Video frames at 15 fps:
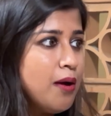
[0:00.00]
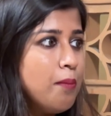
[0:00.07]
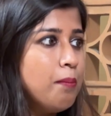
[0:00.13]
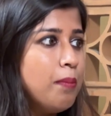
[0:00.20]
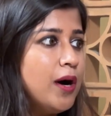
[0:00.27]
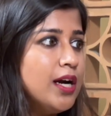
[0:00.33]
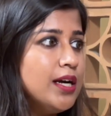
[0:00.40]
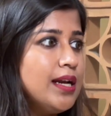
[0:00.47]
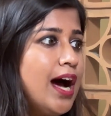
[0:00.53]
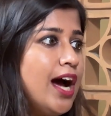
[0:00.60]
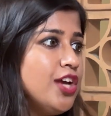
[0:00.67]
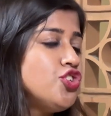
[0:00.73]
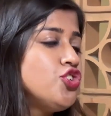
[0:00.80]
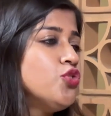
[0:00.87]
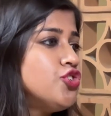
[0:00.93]
but
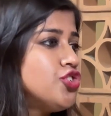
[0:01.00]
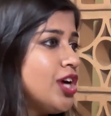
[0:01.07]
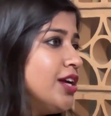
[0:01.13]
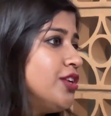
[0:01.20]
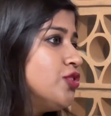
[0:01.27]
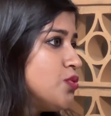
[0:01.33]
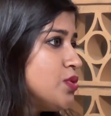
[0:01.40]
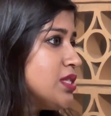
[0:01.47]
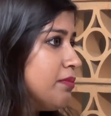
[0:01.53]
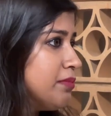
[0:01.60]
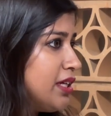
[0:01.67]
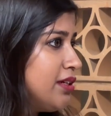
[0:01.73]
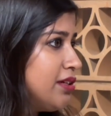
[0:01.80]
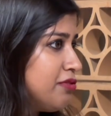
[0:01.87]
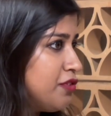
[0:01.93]
I should try to do
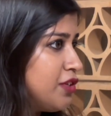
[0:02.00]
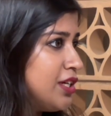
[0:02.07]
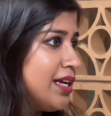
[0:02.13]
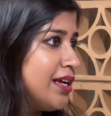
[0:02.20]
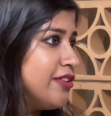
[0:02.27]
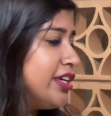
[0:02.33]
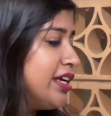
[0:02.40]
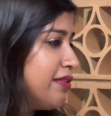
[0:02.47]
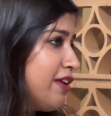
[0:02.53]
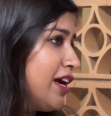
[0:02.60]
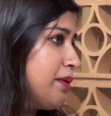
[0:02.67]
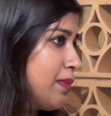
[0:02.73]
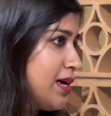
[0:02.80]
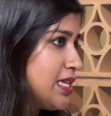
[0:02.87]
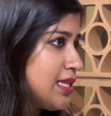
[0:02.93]
something different and
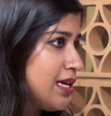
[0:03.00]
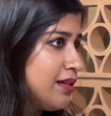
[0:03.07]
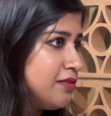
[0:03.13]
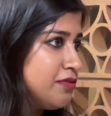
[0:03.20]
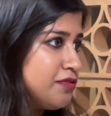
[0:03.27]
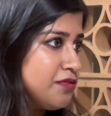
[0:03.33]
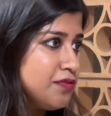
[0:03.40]
reinvent myself?